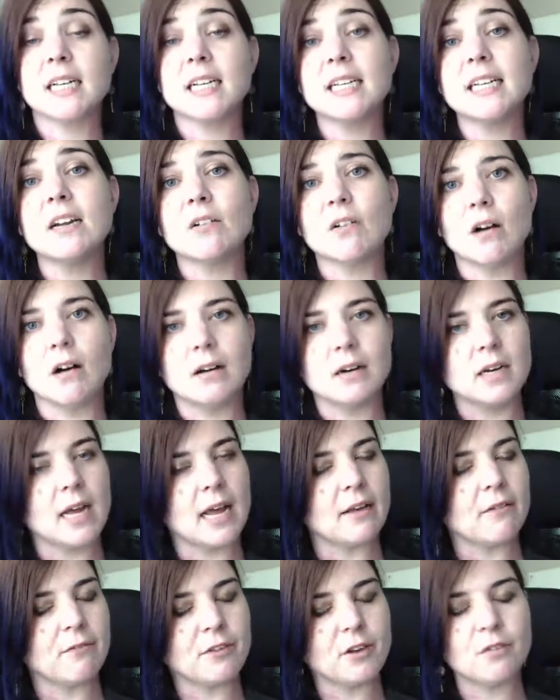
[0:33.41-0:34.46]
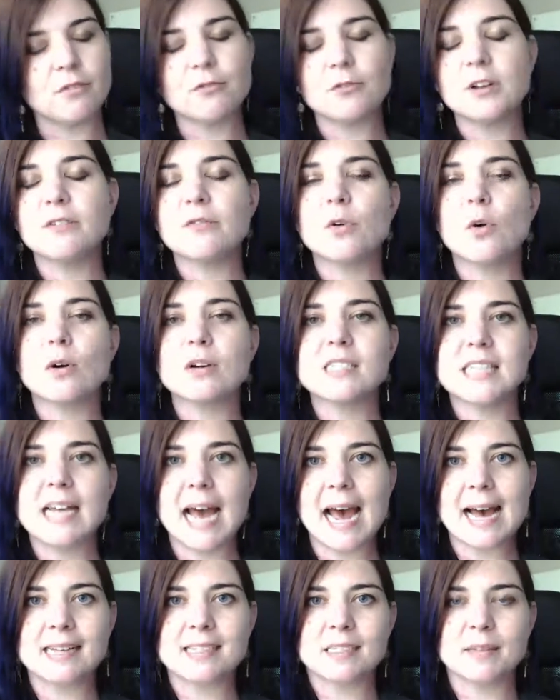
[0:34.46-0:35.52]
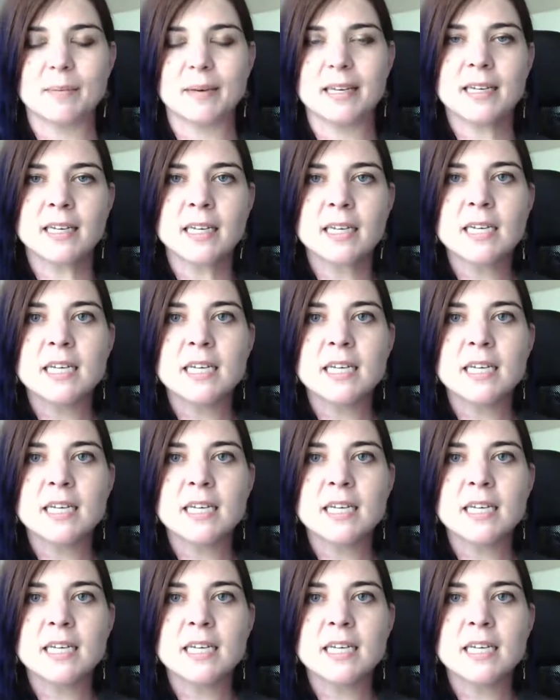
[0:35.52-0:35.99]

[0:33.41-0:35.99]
clear on, and feel free, of course, to ask me,